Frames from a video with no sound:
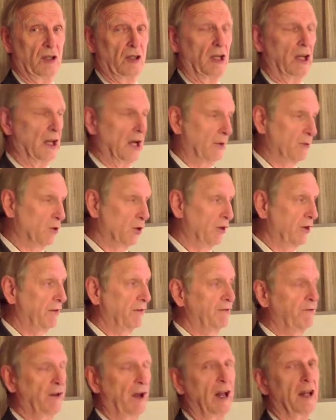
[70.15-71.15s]
and I'm going to
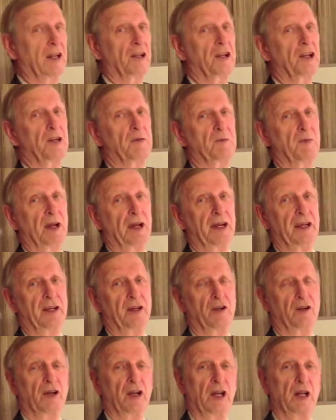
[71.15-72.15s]
validate my
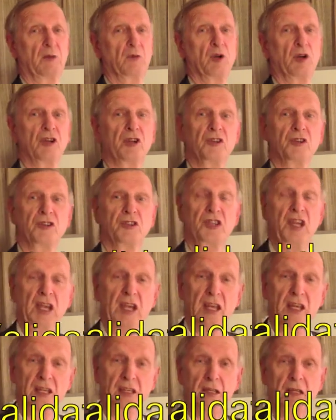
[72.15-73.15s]
anger, and I'm going to
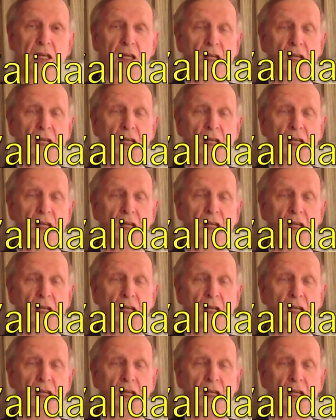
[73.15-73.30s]
say it